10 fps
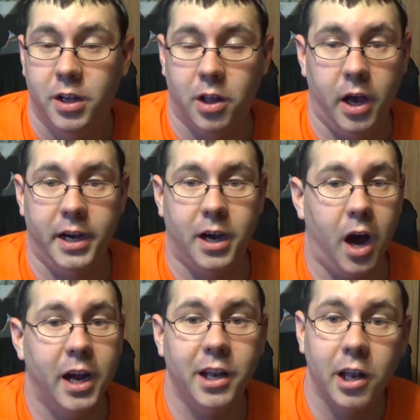Like,
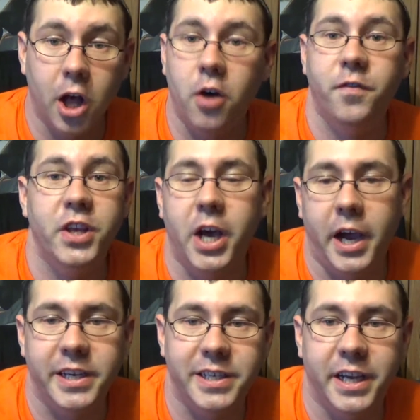I love the
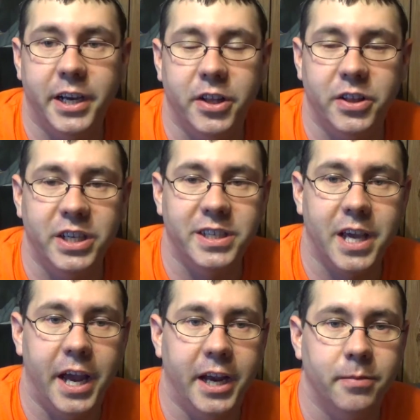idea that these
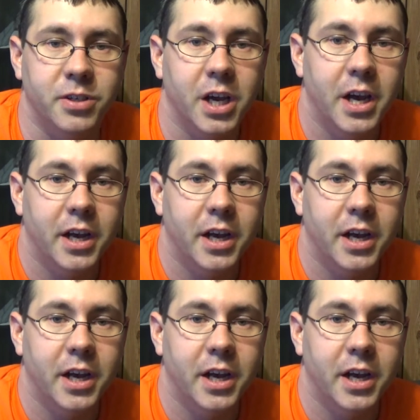games